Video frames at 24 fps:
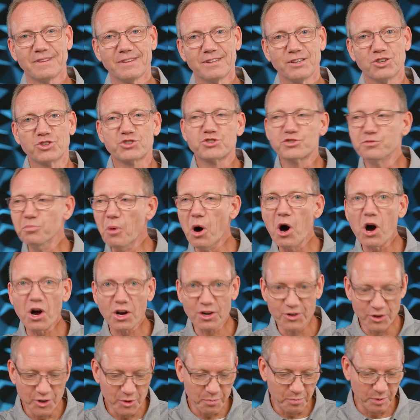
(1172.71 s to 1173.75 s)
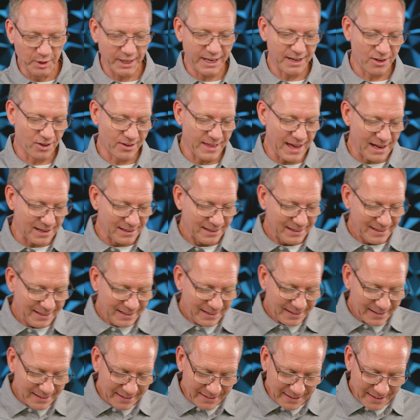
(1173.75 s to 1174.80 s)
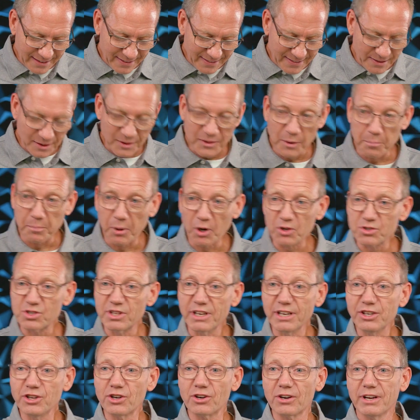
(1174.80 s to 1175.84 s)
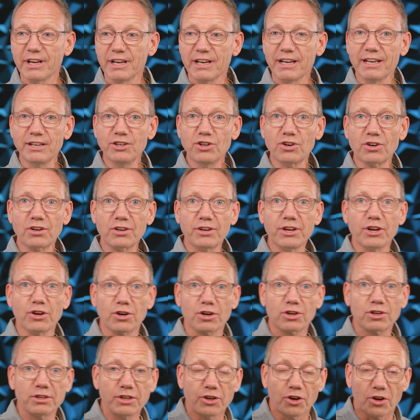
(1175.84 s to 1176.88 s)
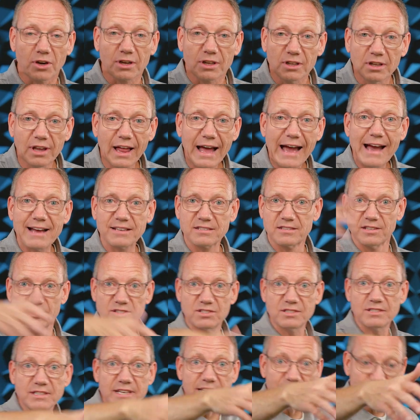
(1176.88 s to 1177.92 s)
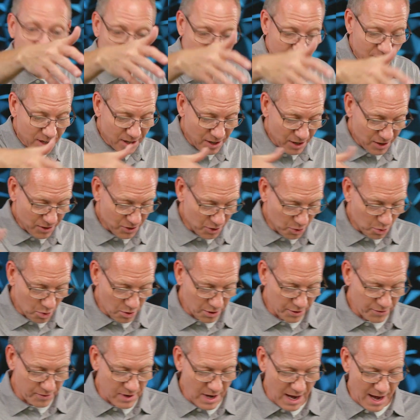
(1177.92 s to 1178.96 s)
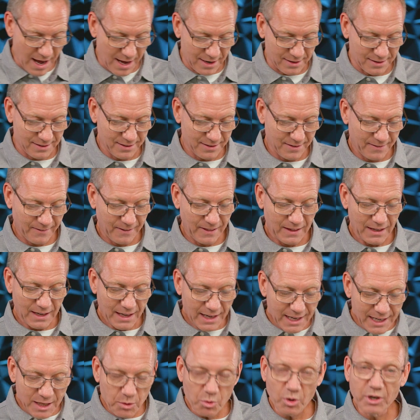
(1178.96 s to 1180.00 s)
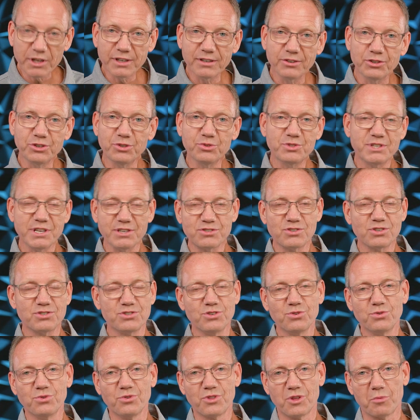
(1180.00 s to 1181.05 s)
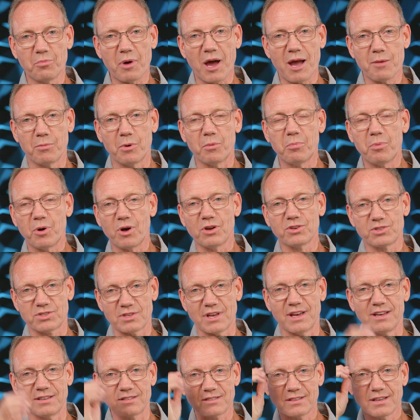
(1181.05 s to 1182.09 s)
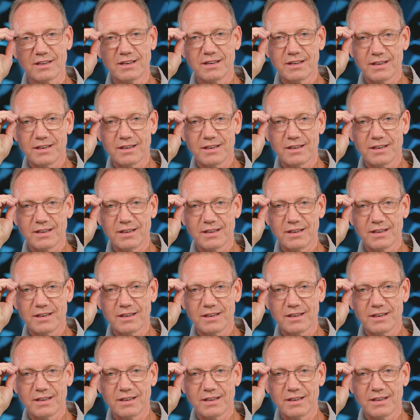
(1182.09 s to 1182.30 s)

your small group leader, the person in your class that's teaching the Word of God, anyone who teaches you the Bible, Paul says,